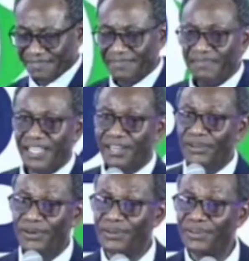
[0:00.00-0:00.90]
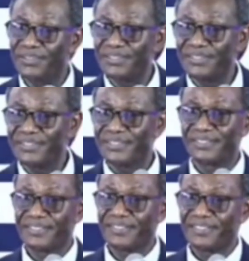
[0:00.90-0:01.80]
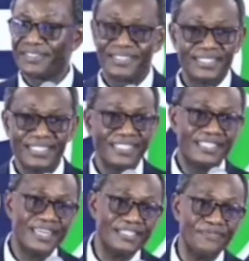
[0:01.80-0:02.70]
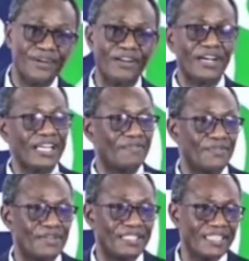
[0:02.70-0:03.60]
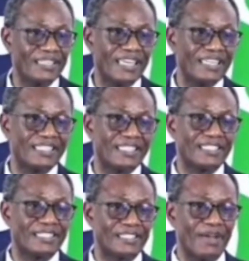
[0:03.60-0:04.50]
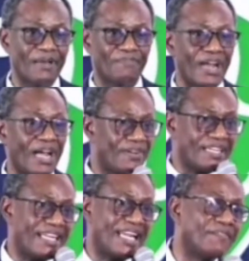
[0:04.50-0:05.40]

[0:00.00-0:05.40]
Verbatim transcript: Hello? These days, if you are not careful, it, it, it is my private life.